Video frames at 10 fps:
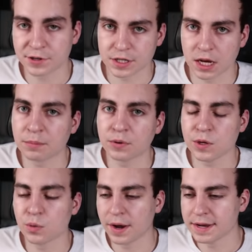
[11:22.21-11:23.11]
tuple
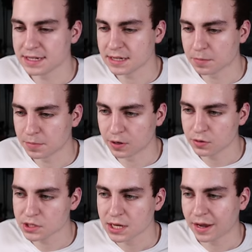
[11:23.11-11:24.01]
you want to decompose,